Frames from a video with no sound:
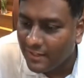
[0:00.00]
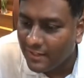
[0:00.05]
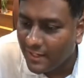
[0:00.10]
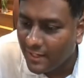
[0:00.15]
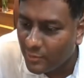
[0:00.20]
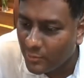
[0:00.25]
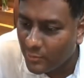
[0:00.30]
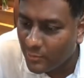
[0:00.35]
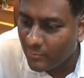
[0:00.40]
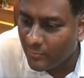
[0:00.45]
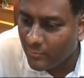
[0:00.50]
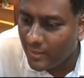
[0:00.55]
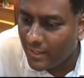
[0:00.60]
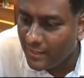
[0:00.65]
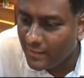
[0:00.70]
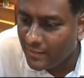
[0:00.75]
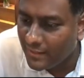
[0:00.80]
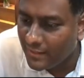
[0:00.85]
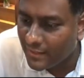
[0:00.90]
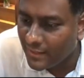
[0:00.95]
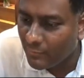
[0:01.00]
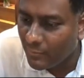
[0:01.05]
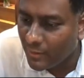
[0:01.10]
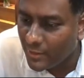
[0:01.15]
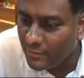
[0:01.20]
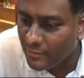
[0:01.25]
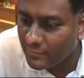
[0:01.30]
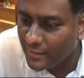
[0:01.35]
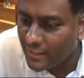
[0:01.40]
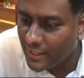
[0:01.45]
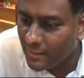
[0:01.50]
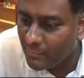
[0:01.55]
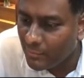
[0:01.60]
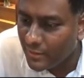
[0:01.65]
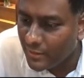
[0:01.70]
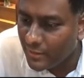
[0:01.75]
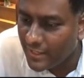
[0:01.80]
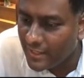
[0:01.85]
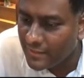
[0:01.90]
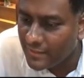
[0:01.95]
And what do you think about
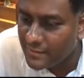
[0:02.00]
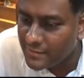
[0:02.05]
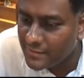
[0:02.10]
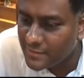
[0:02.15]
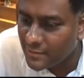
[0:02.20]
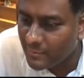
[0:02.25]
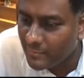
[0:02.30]
India's decision